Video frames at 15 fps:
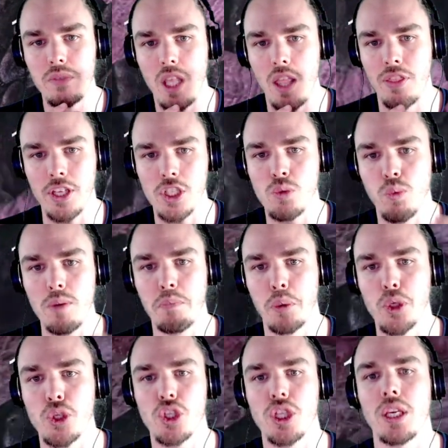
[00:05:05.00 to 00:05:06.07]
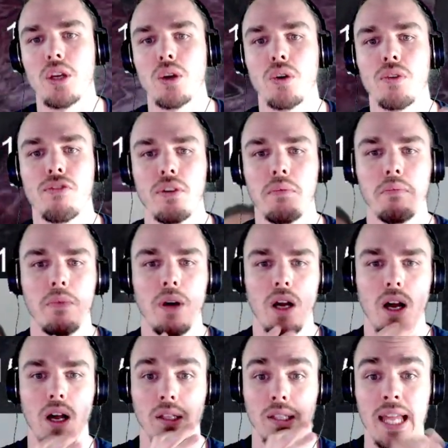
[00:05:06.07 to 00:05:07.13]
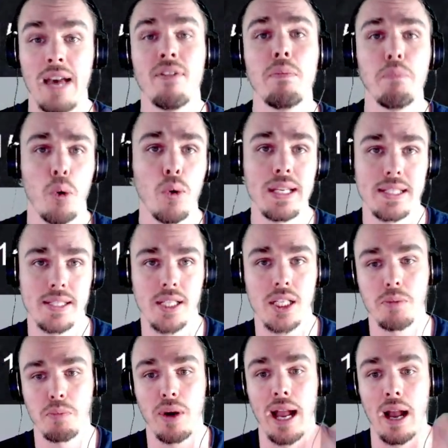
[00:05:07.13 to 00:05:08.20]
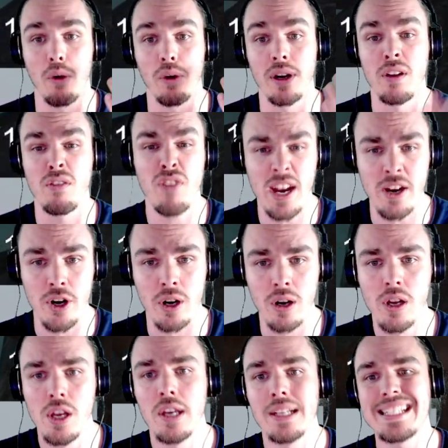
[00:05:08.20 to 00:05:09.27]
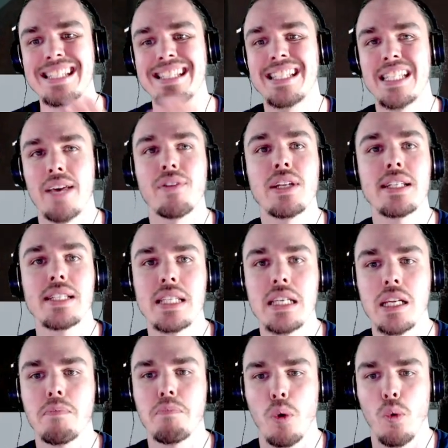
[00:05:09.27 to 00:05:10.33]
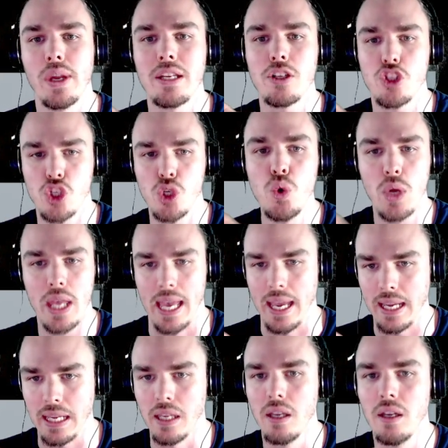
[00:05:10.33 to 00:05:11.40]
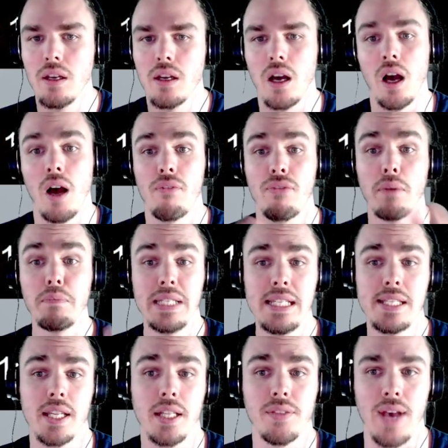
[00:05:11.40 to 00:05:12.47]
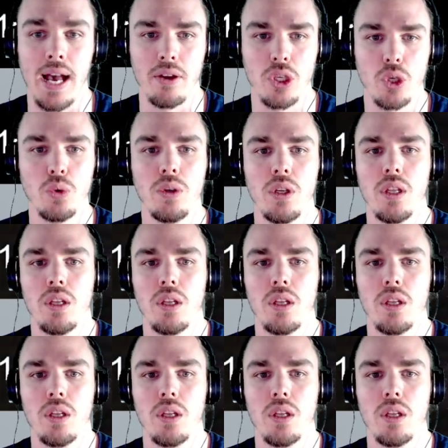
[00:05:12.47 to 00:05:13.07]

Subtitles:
This would push the gear from 11.6 per hour in vendor to 17.2k from decent value.